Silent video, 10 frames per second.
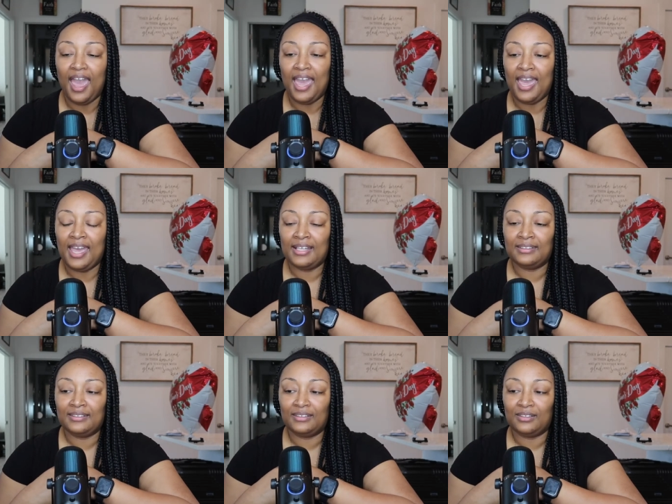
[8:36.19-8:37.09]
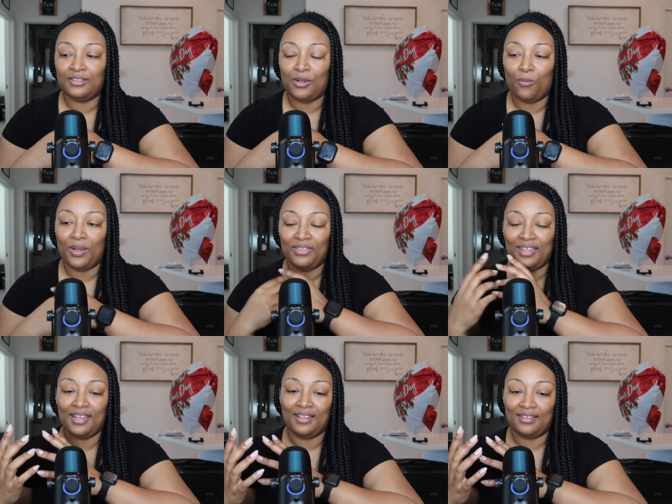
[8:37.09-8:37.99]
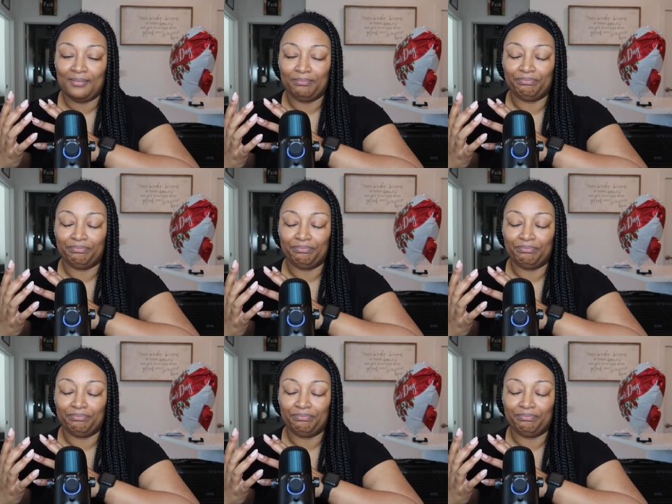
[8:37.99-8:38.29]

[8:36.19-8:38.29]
And you know, one thing